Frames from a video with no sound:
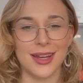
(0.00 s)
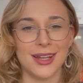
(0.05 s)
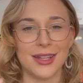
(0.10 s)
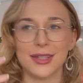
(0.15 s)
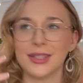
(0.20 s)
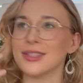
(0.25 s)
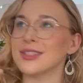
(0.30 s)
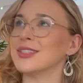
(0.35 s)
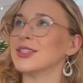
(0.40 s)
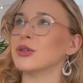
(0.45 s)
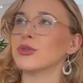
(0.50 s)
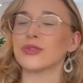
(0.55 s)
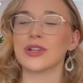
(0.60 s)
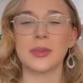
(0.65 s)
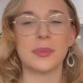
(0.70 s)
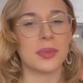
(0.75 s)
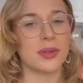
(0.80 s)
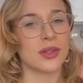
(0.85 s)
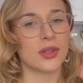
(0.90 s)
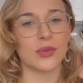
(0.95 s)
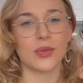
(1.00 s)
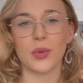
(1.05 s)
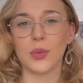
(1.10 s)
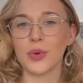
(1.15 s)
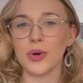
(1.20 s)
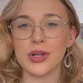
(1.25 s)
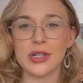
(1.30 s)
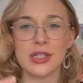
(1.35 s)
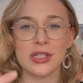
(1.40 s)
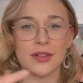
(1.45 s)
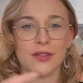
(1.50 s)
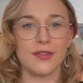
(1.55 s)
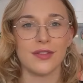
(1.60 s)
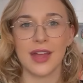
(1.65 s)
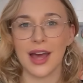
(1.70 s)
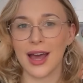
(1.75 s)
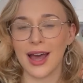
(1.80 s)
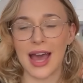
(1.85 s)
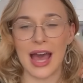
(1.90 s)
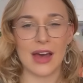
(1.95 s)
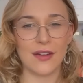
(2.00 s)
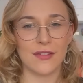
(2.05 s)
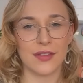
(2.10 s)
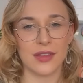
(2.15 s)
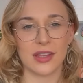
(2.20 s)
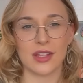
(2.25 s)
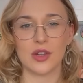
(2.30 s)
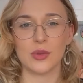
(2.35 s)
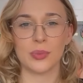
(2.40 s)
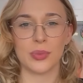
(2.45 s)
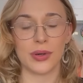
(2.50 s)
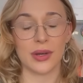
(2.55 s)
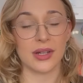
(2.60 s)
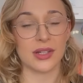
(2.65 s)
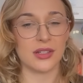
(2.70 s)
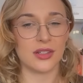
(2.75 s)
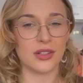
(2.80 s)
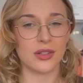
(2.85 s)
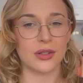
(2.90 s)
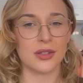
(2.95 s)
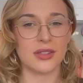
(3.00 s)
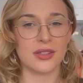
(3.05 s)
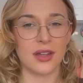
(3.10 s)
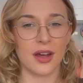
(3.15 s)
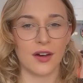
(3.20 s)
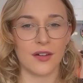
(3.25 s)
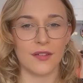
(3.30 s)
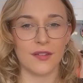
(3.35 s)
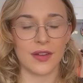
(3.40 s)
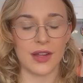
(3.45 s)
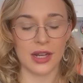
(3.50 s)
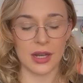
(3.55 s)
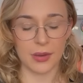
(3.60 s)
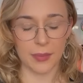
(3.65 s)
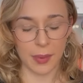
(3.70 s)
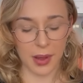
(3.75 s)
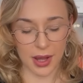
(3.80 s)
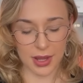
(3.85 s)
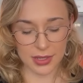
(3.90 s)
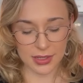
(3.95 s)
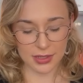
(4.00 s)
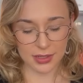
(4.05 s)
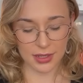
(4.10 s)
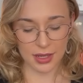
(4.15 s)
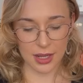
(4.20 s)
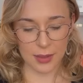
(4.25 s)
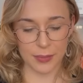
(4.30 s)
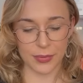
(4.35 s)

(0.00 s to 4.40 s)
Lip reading: you're still reaping the rewards of that effort that you put into yourself in the past,